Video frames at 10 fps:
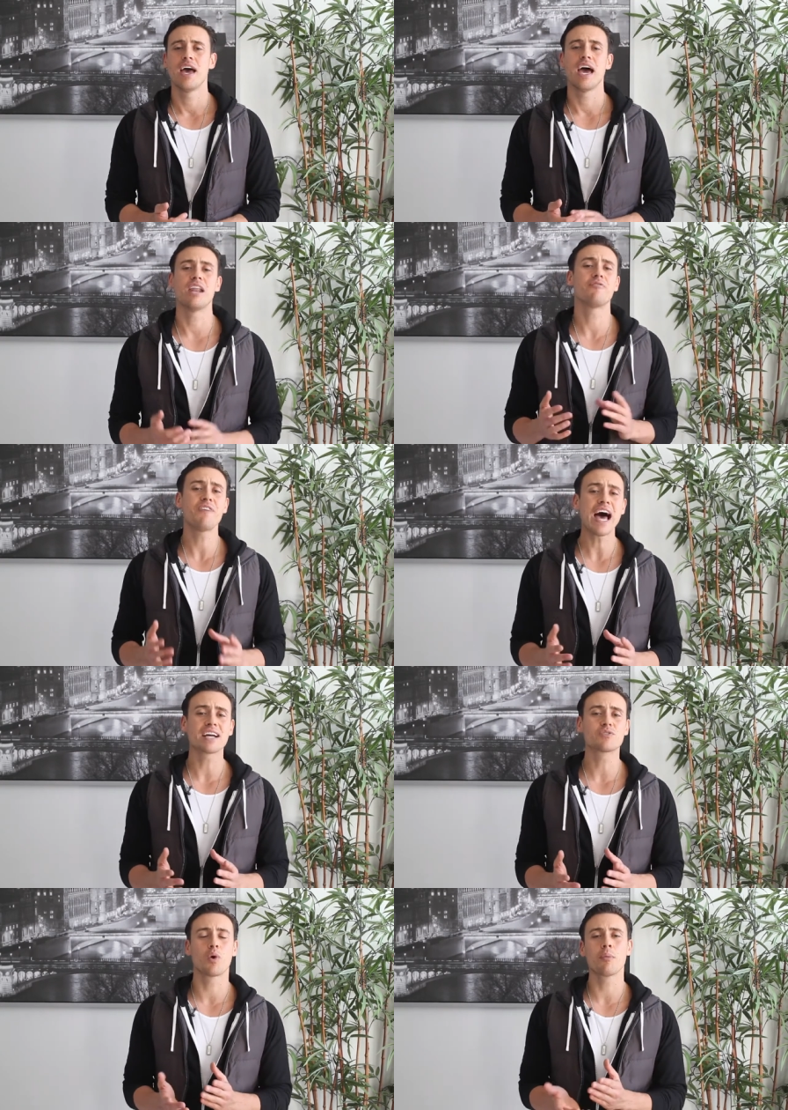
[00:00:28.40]
And in
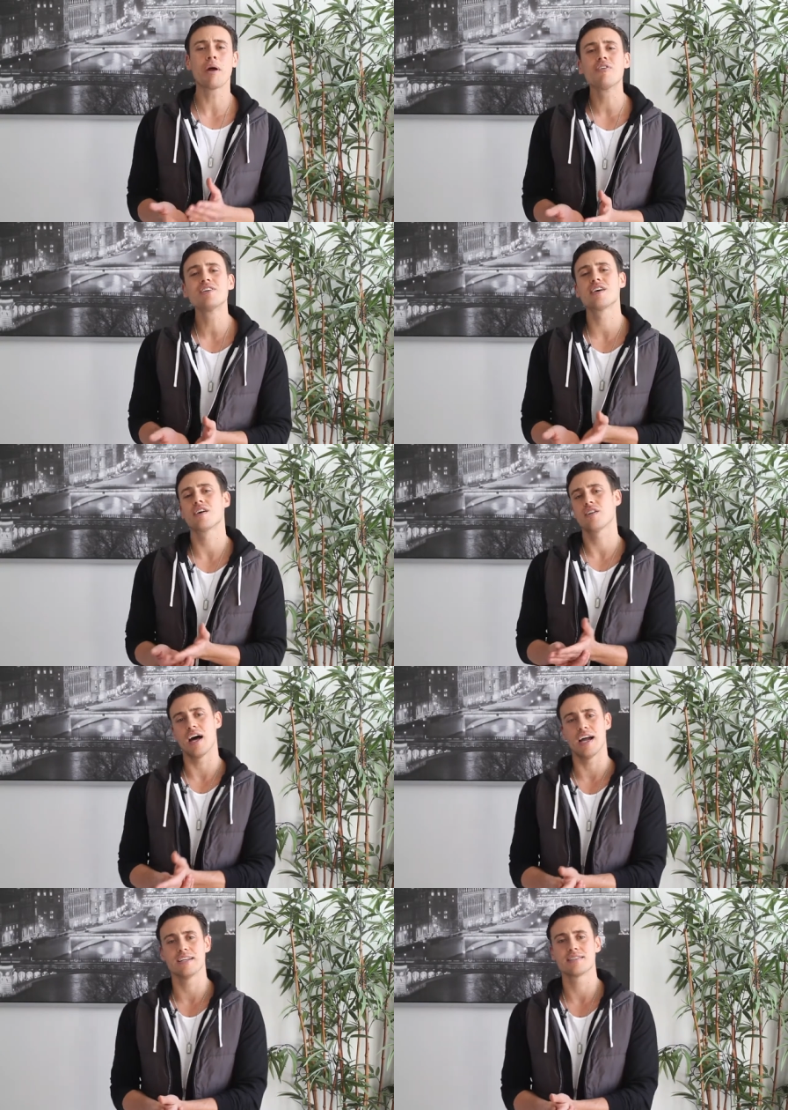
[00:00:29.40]
fact, one of my recent
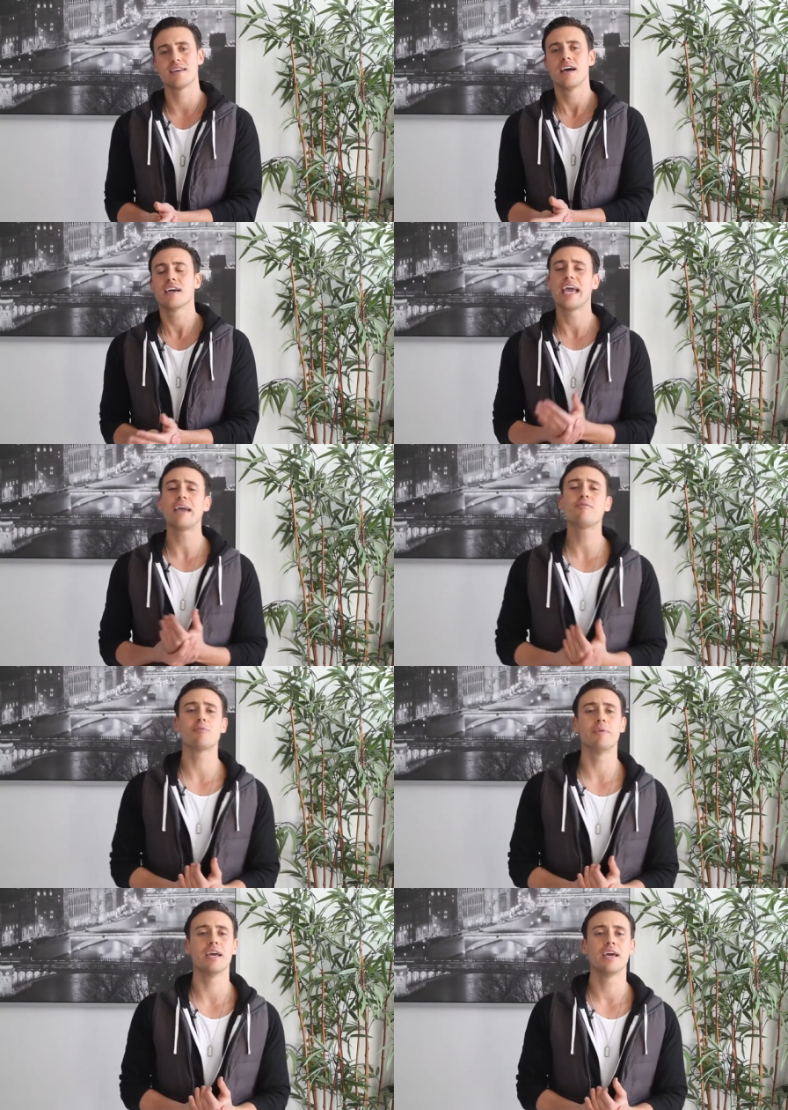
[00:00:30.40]
clients came to
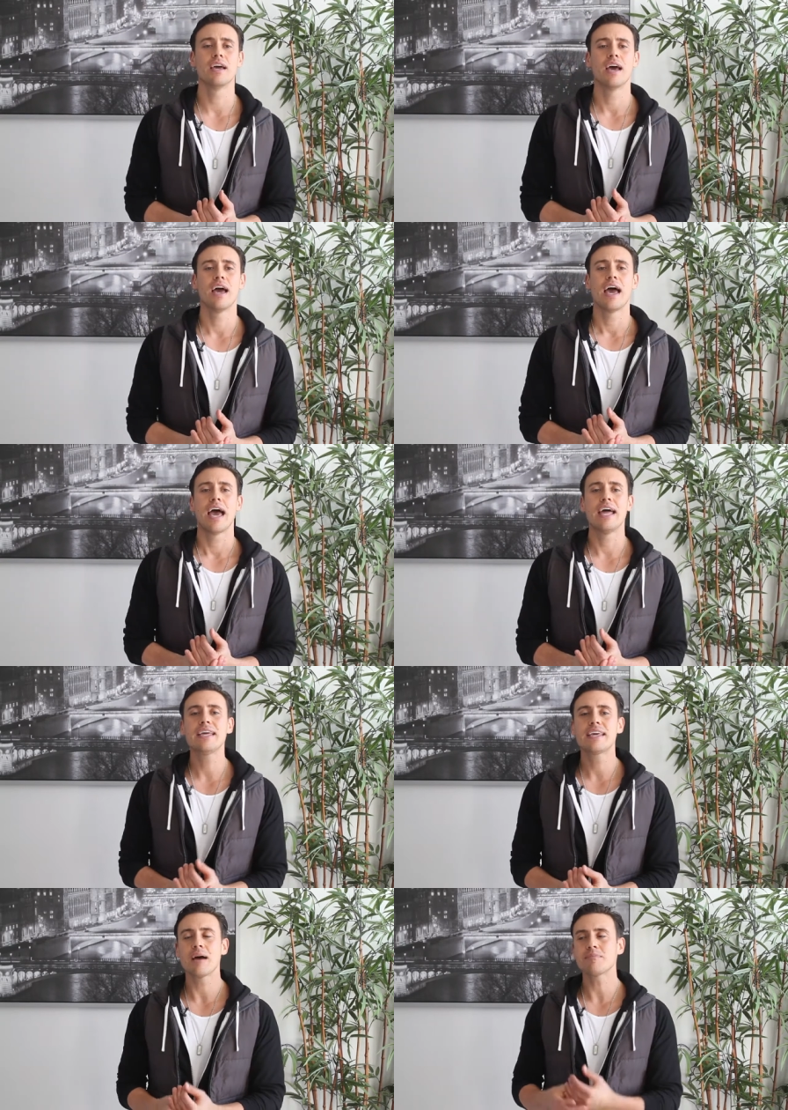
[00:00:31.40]
me and
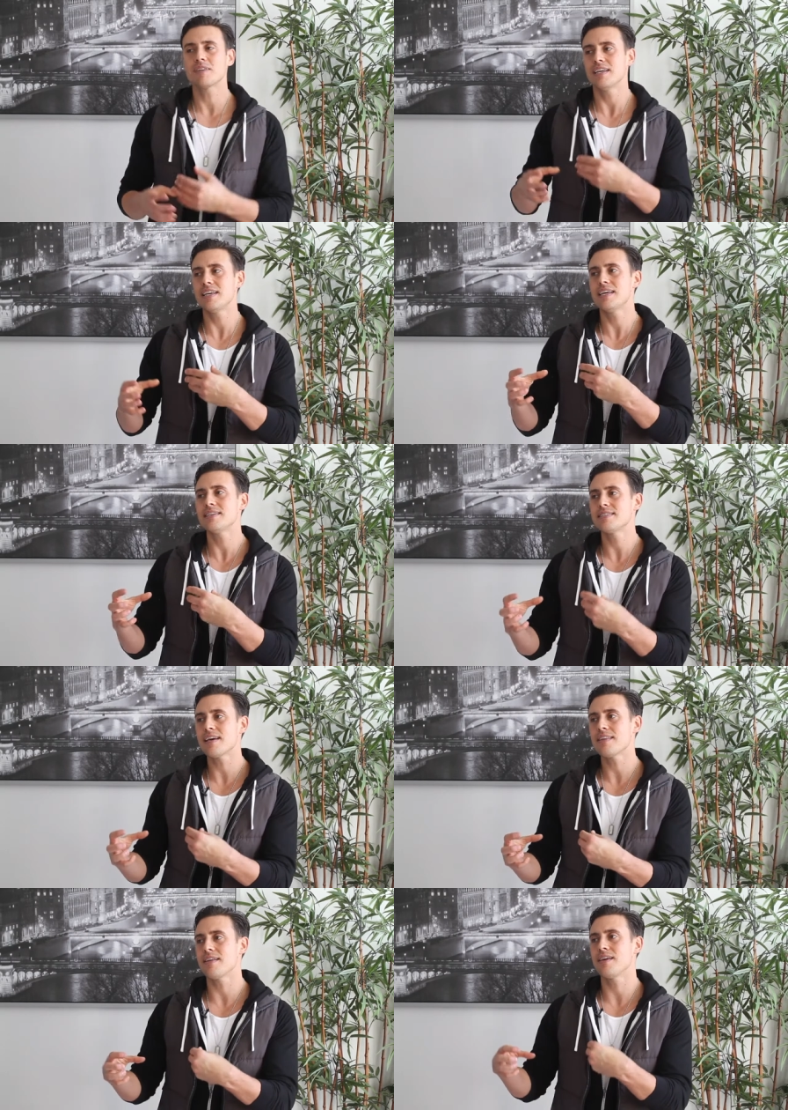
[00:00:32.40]
he
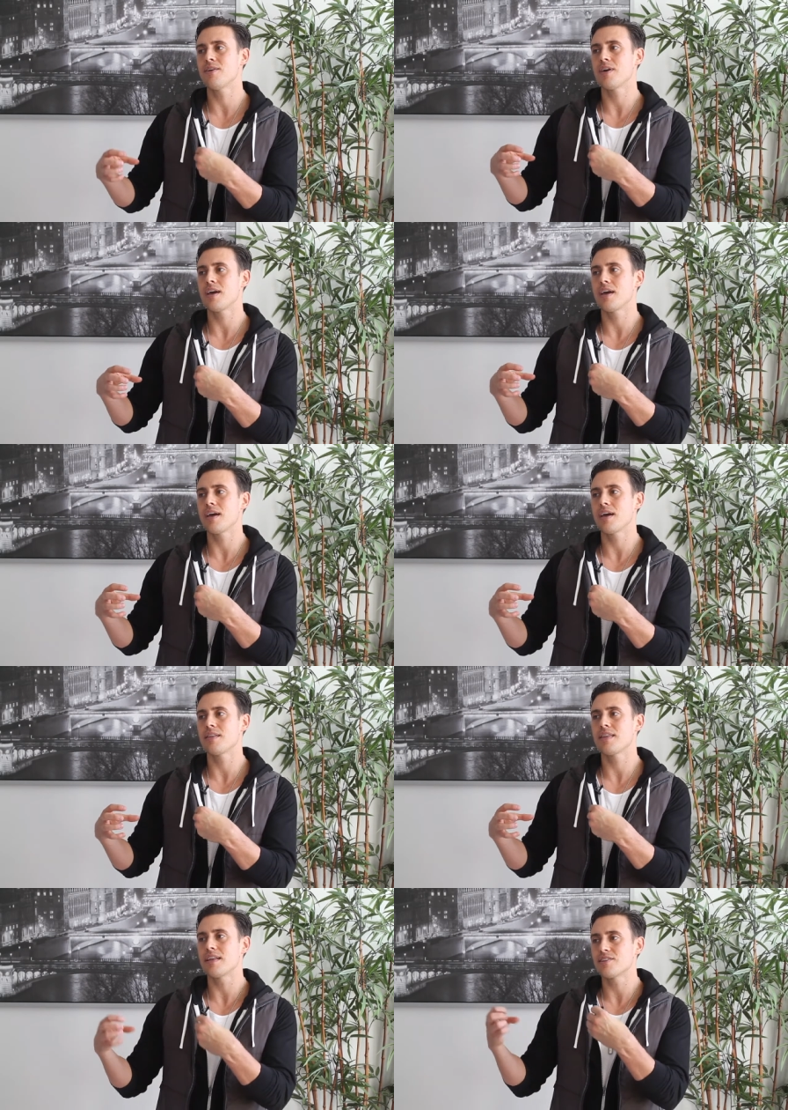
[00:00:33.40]
said that,
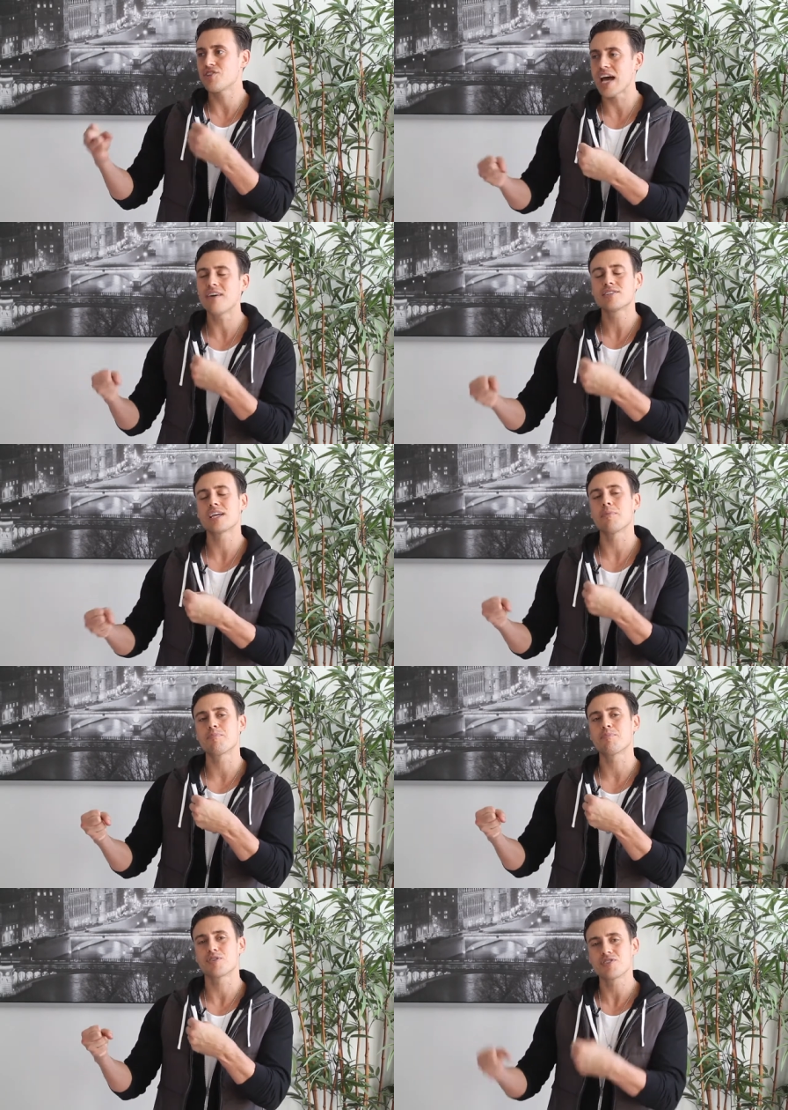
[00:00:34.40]
that challenge
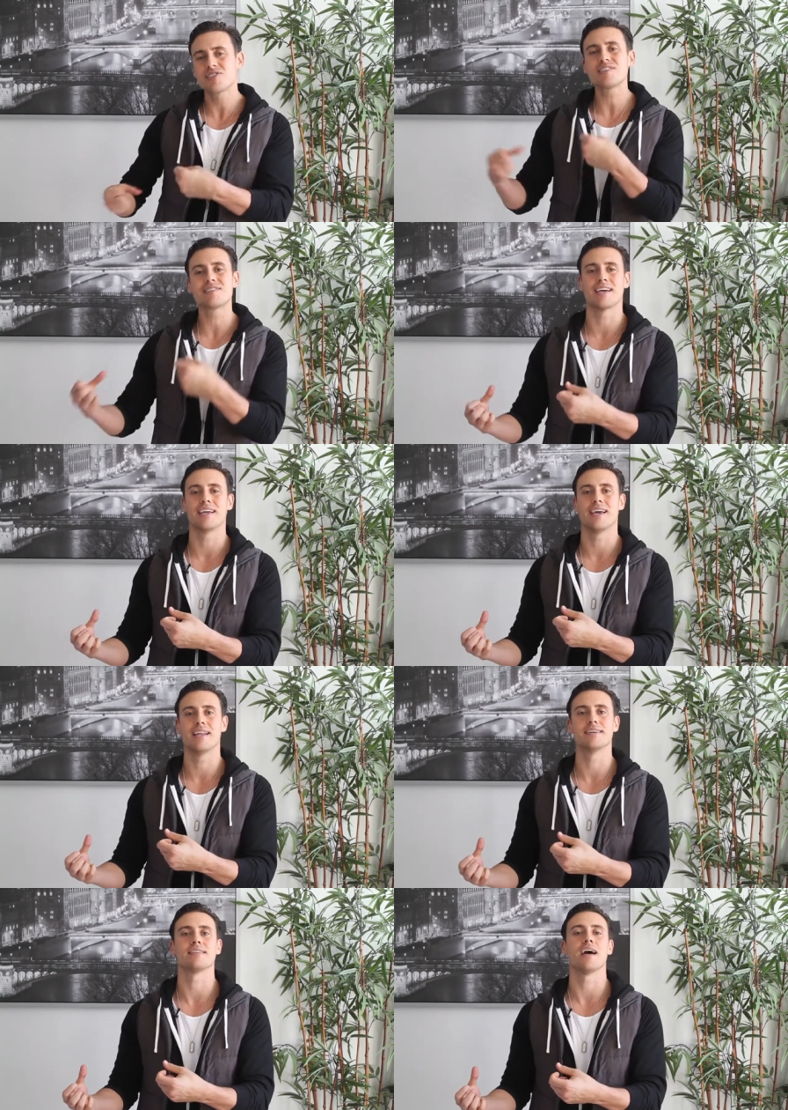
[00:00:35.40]
kept persisting
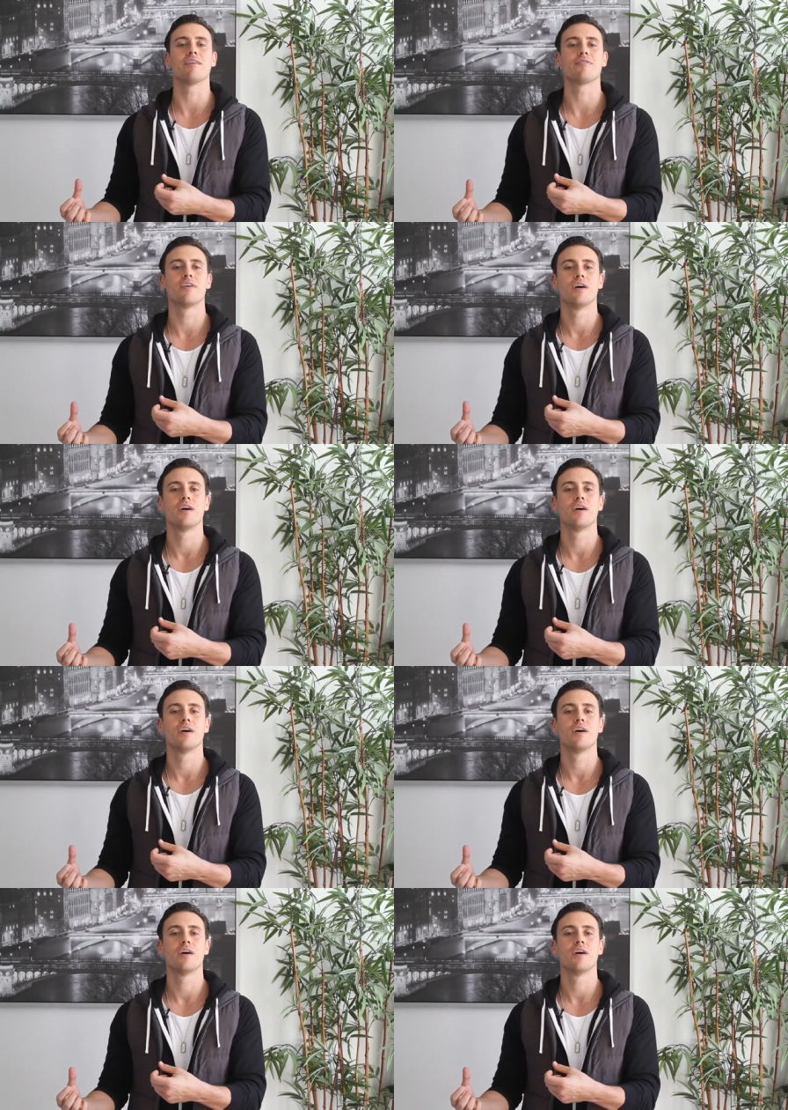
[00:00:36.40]
in his life.